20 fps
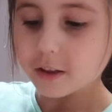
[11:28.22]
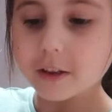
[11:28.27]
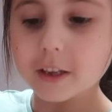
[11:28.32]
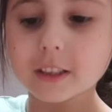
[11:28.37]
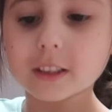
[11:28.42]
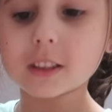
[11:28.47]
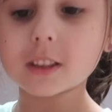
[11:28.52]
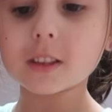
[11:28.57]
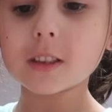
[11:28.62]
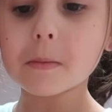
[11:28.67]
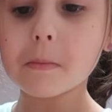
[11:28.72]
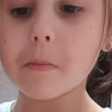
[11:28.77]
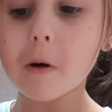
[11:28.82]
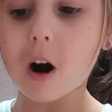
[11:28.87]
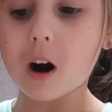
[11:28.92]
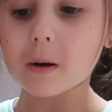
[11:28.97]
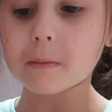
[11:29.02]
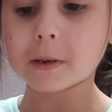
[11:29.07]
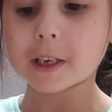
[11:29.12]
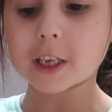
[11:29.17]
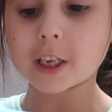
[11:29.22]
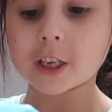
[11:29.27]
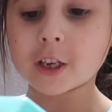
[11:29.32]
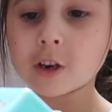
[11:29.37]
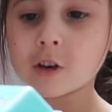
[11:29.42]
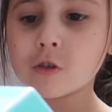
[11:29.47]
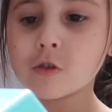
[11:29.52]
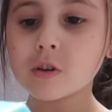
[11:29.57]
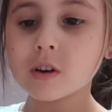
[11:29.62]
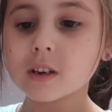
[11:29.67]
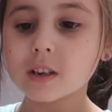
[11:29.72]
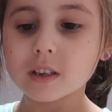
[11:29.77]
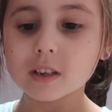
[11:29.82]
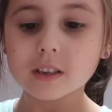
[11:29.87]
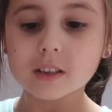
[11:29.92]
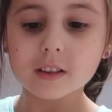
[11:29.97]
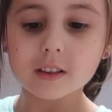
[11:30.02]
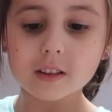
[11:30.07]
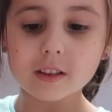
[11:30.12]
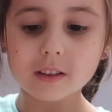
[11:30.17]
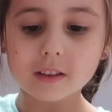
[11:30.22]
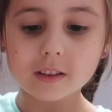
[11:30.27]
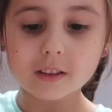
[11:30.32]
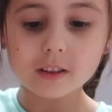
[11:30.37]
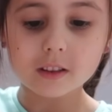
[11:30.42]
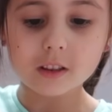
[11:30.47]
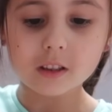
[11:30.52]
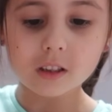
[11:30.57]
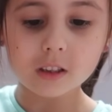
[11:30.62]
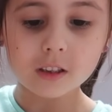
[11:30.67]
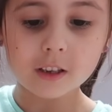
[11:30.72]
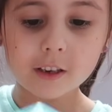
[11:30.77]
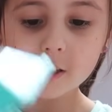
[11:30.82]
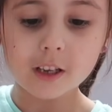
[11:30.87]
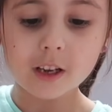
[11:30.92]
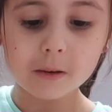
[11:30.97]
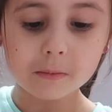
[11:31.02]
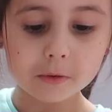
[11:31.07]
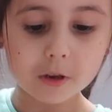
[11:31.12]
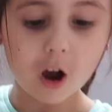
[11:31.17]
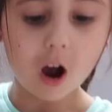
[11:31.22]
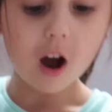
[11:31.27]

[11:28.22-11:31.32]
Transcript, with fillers: This is the barbecue. The lid comes